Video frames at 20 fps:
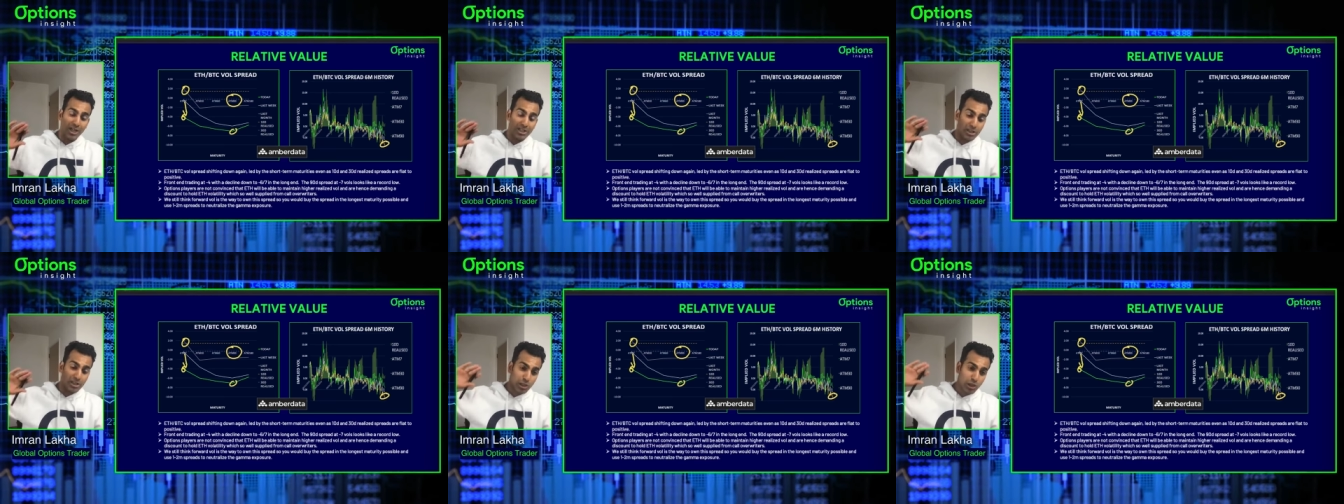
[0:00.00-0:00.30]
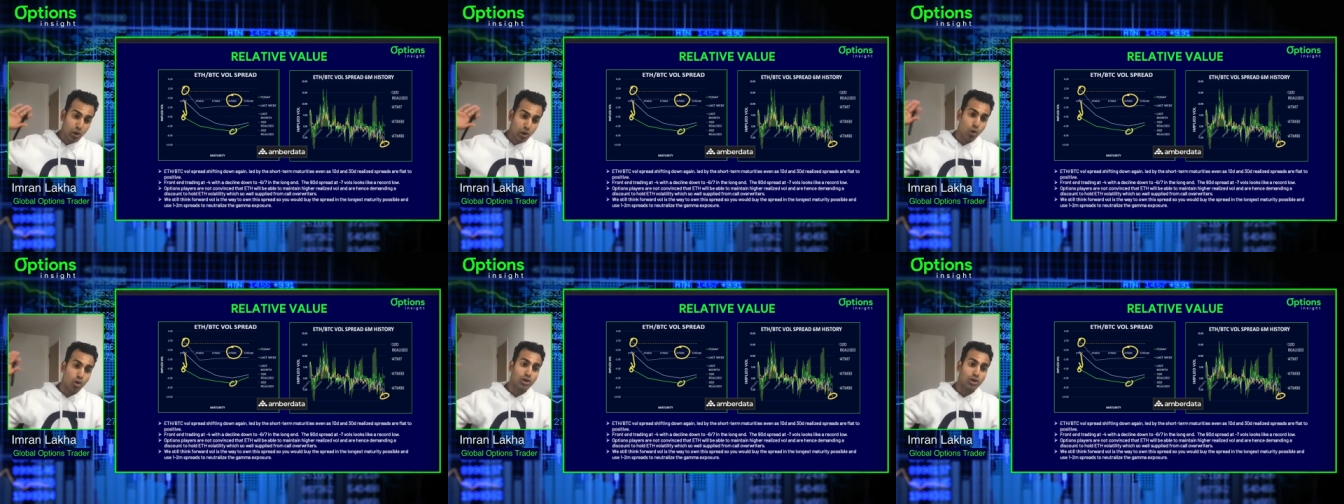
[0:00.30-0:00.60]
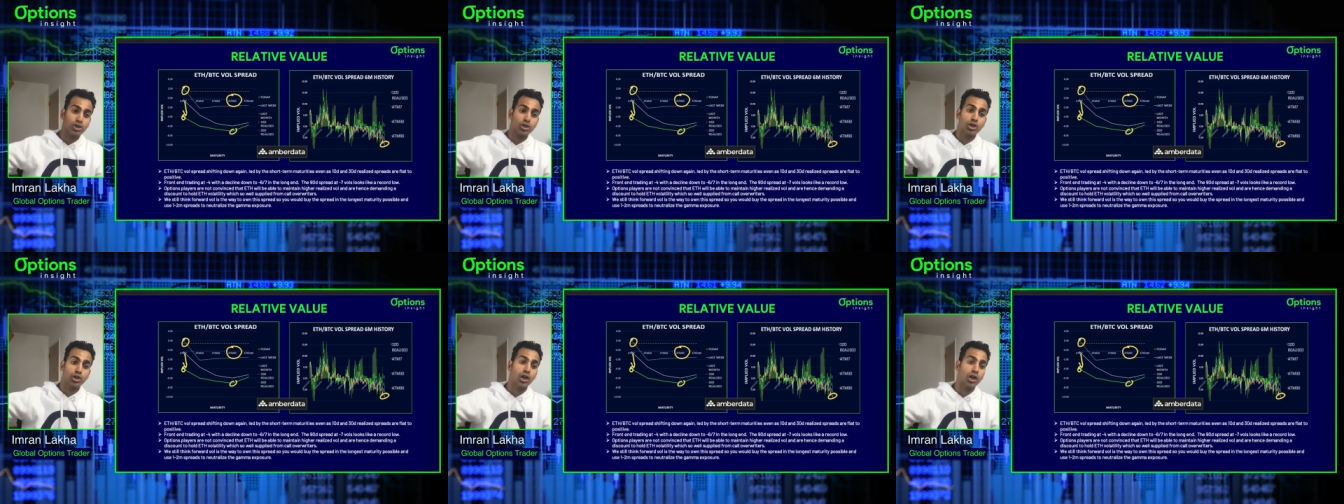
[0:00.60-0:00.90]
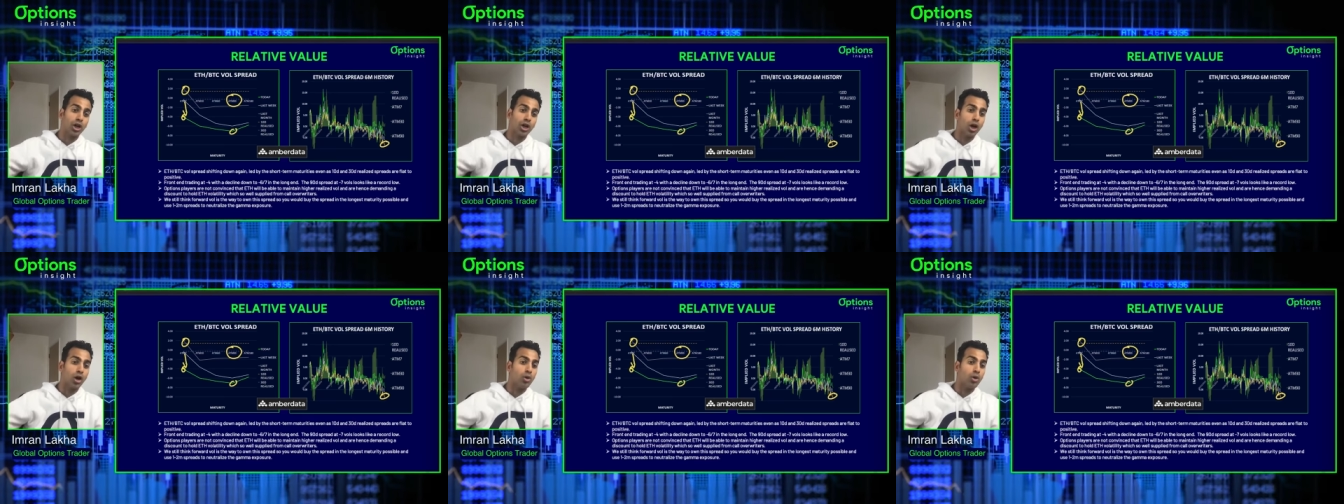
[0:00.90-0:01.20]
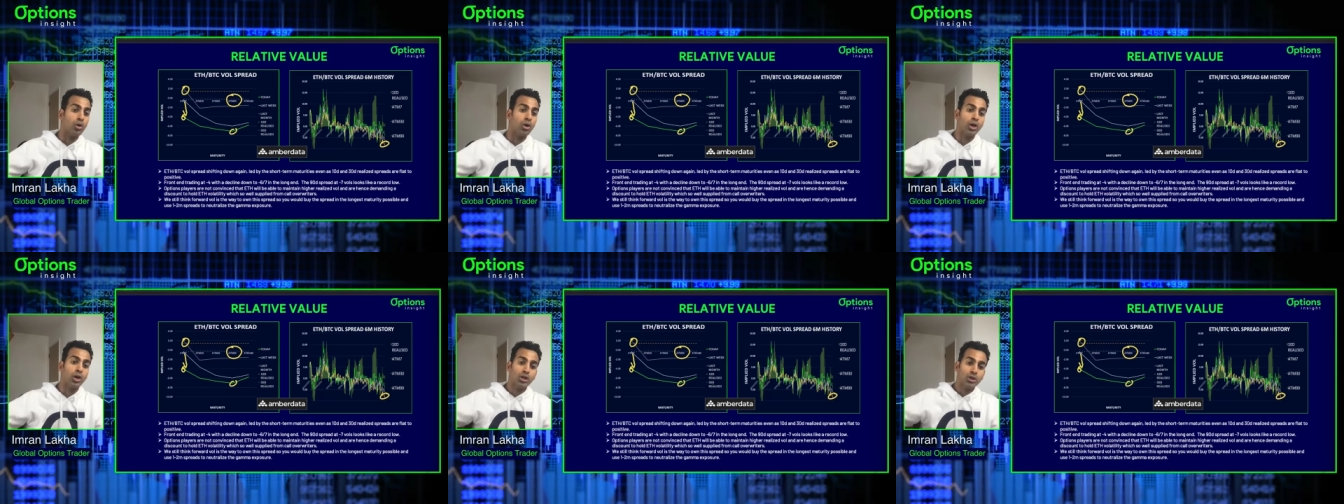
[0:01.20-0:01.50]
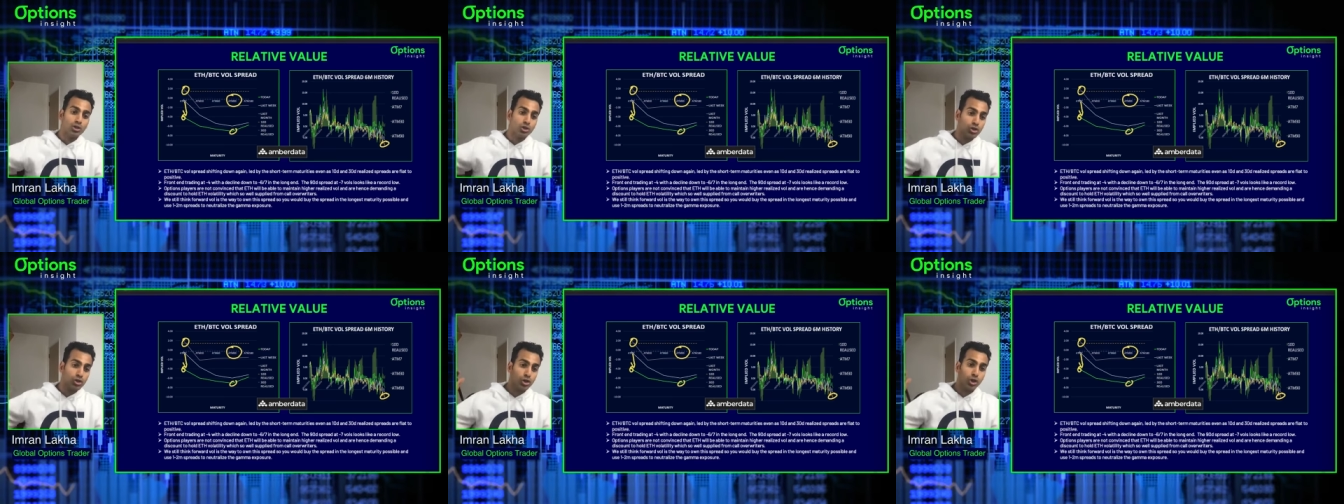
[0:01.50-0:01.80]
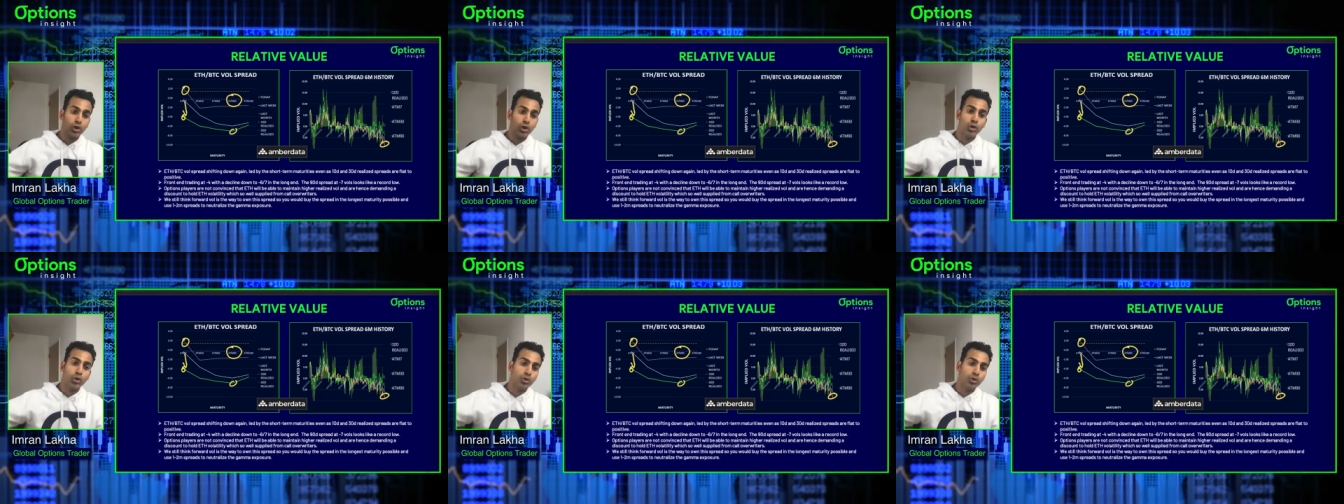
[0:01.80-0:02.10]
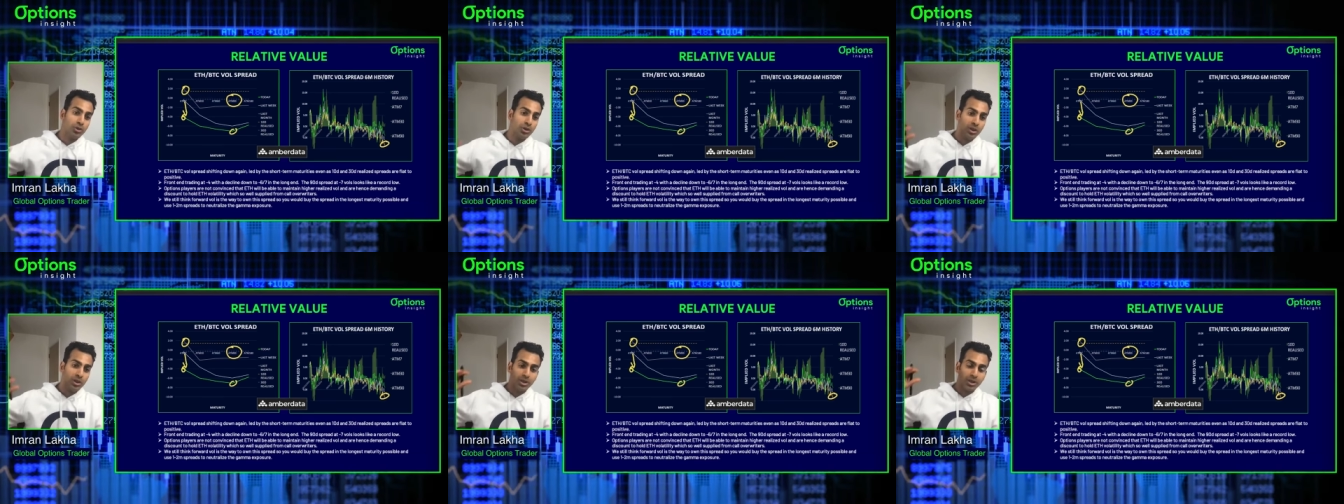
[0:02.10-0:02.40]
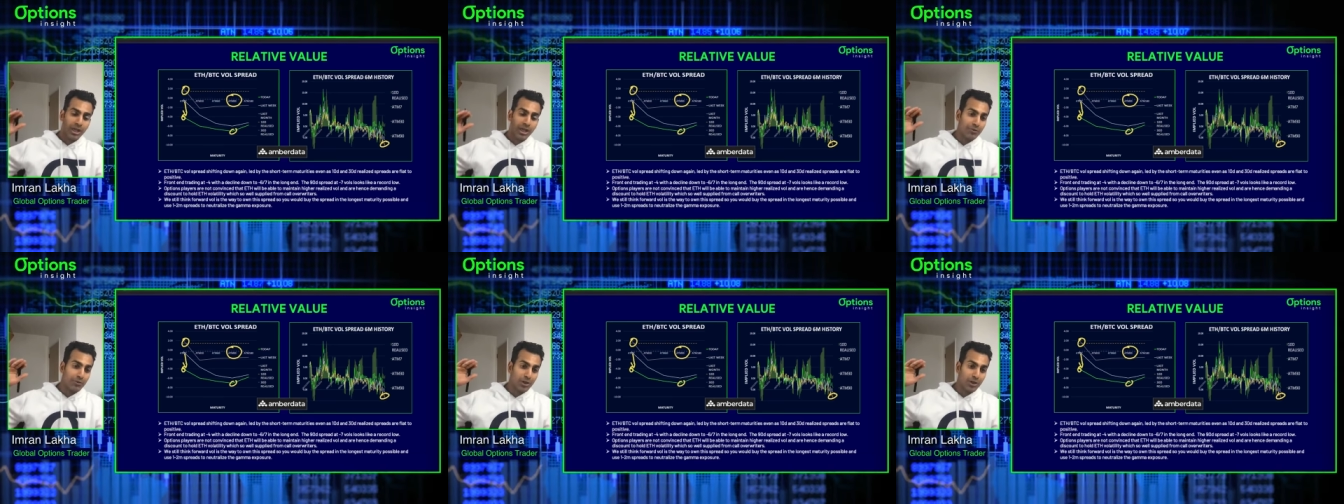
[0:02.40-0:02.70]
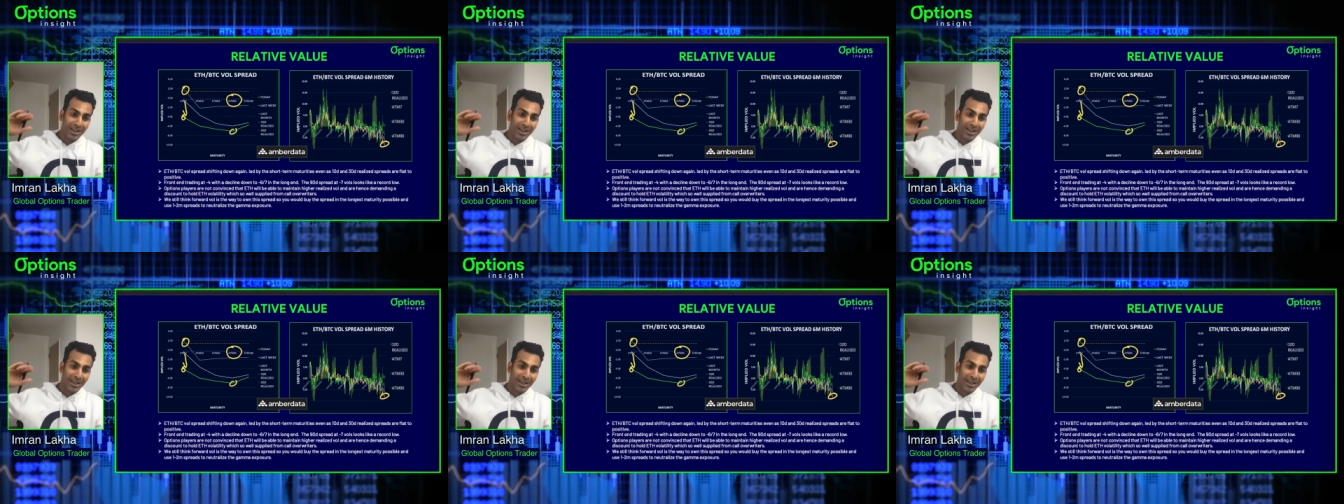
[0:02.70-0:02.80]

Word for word: as long as you can go. June, if you